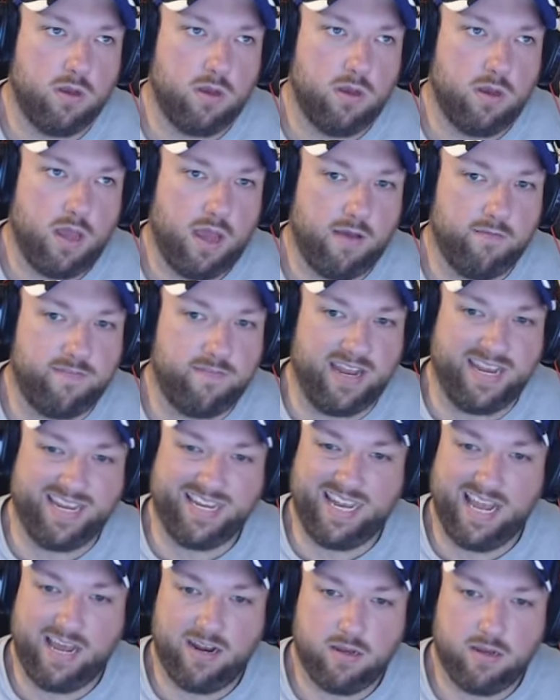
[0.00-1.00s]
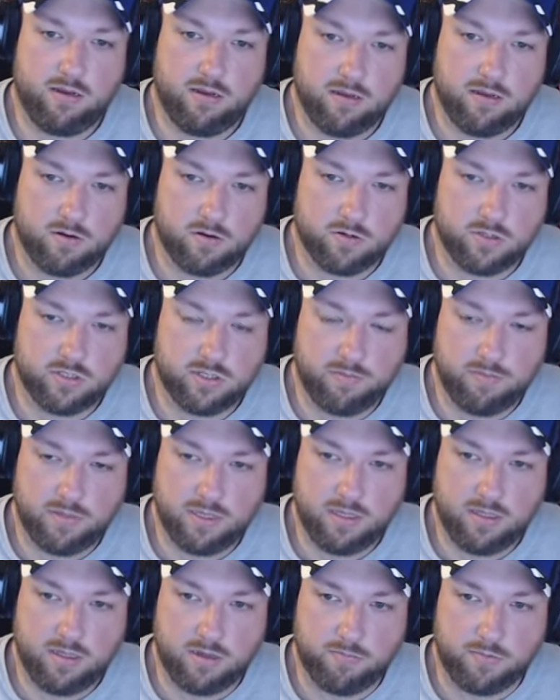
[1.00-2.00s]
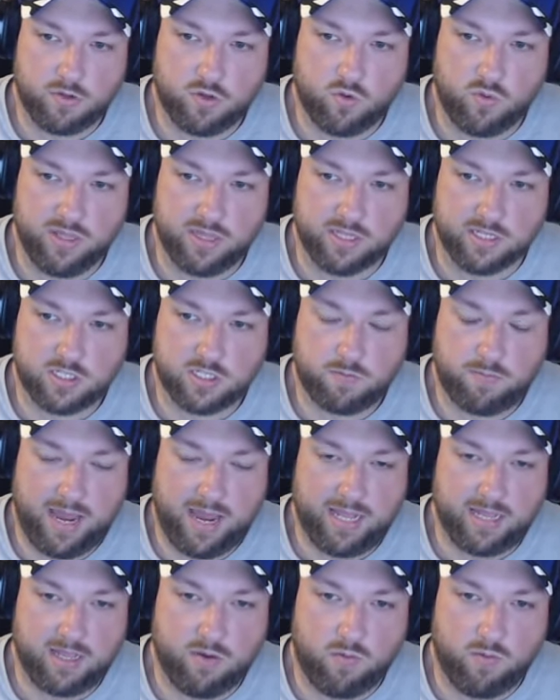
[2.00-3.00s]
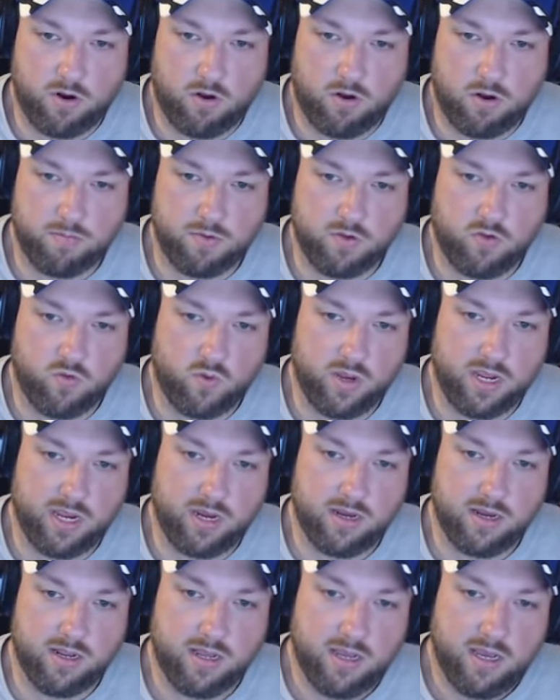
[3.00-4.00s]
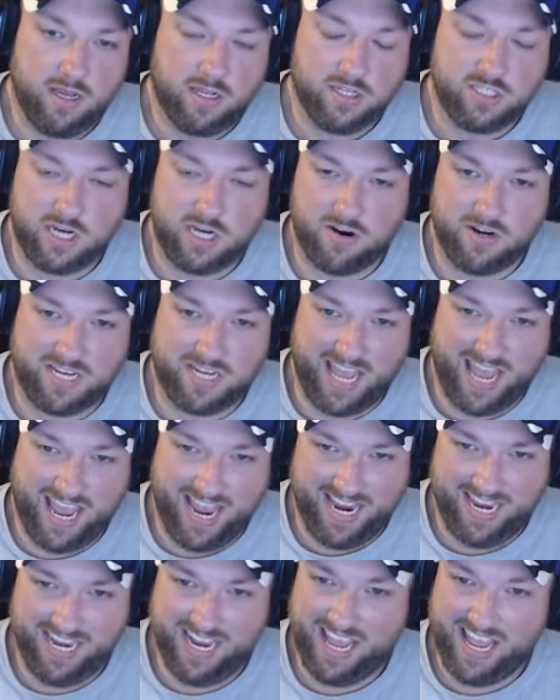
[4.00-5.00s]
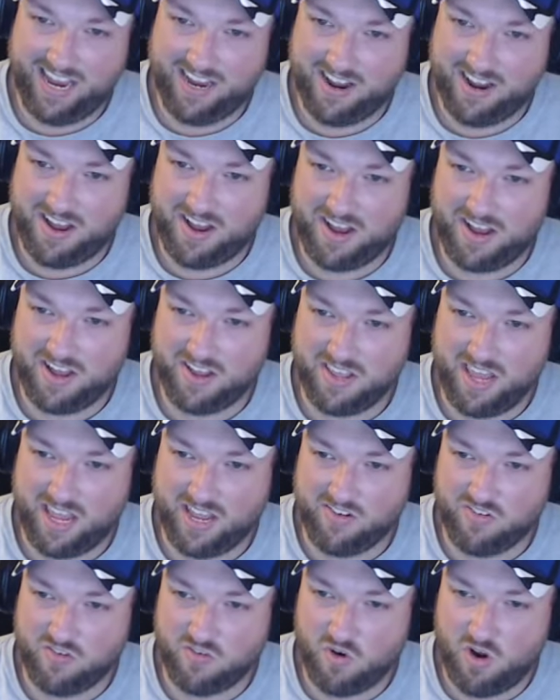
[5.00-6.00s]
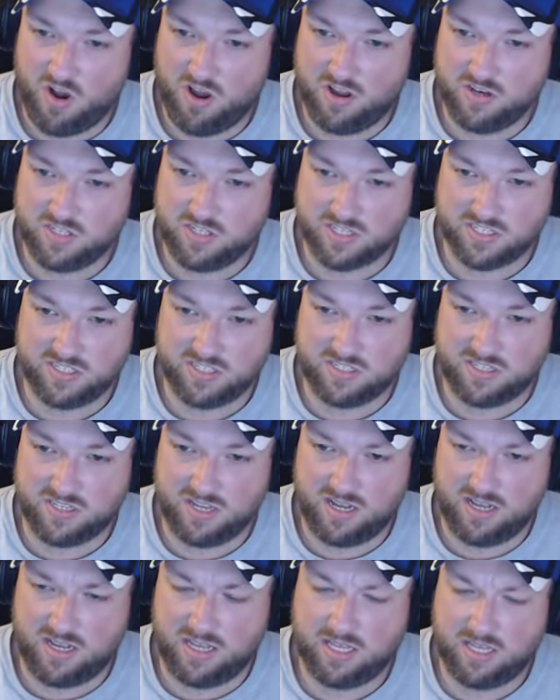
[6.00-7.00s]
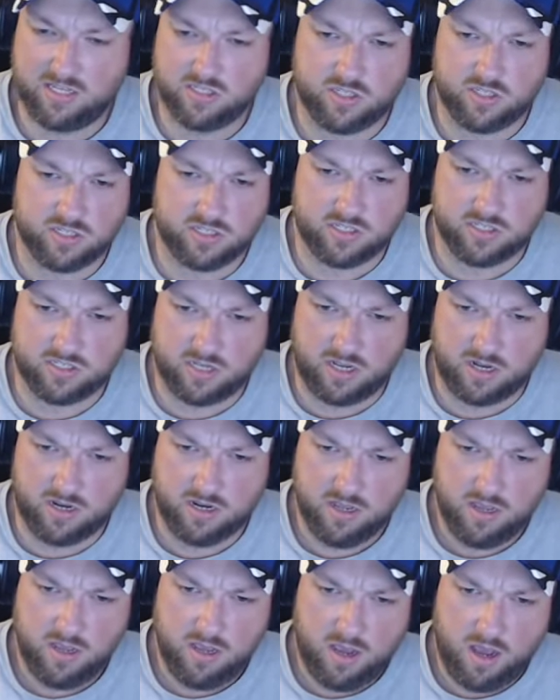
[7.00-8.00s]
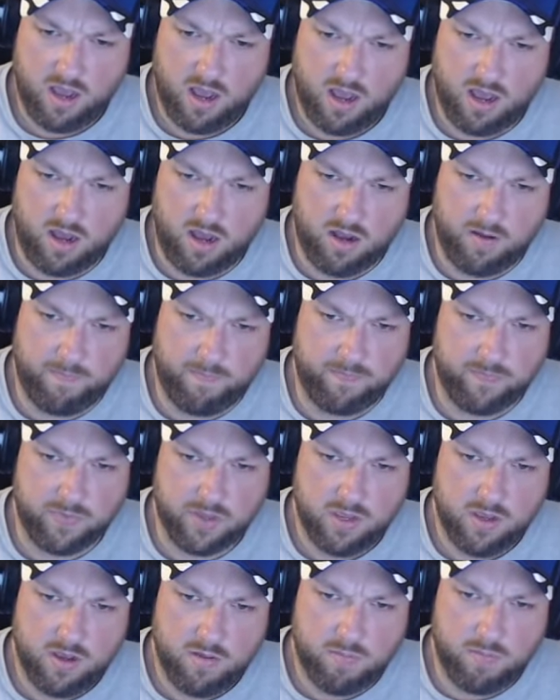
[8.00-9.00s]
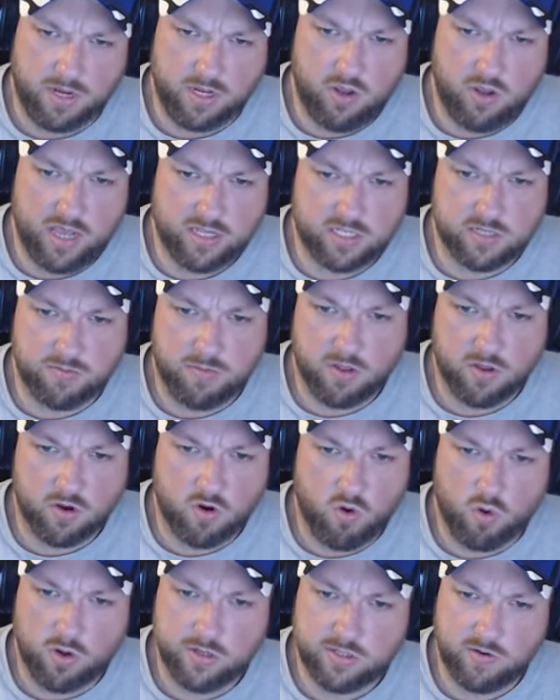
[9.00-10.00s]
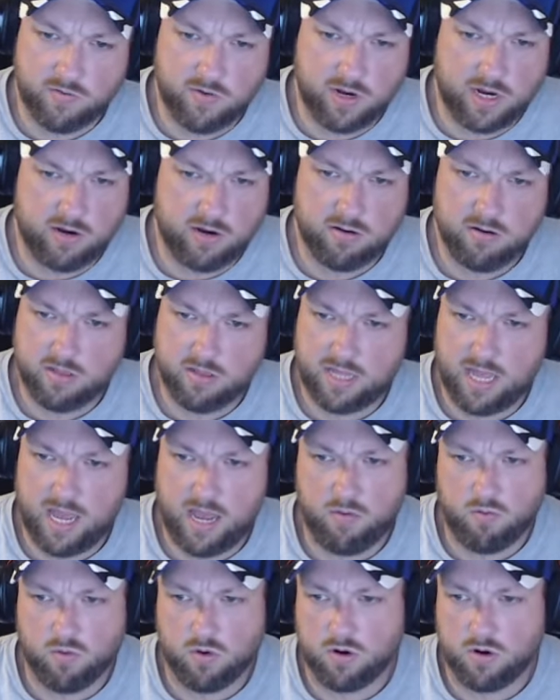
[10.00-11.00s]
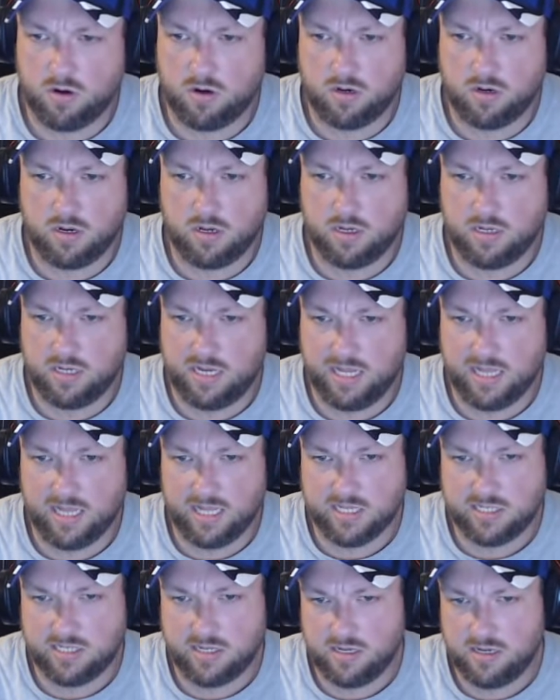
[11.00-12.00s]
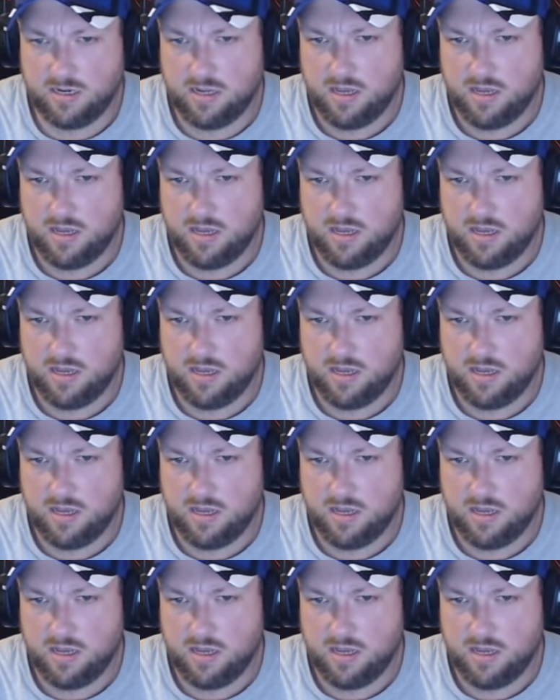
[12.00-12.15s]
a vendetta or something between the spat that went on between Jared Tate and Tron, Justin. I think it's Justin's son. But you had some other coins over here that were delisted.